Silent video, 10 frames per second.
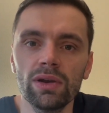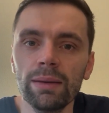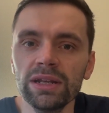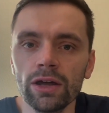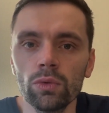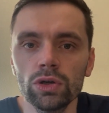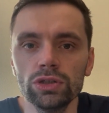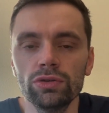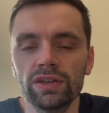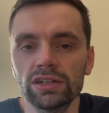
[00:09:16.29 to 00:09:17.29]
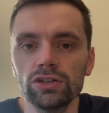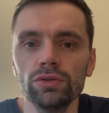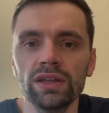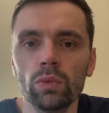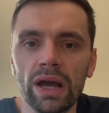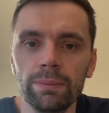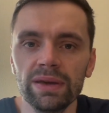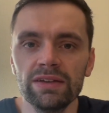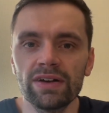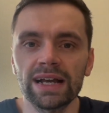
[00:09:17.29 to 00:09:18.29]
Let me know what you think. Do you think Wayne
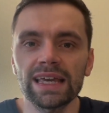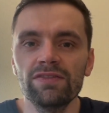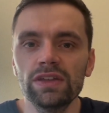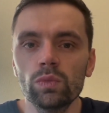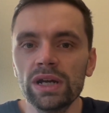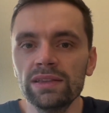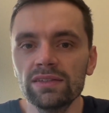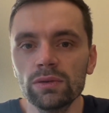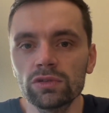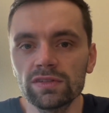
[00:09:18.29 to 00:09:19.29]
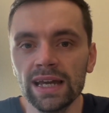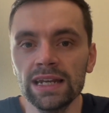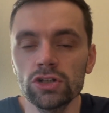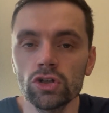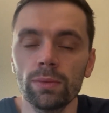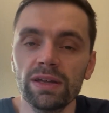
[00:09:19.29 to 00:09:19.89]
Pivac, if he wins, he will stay in a job?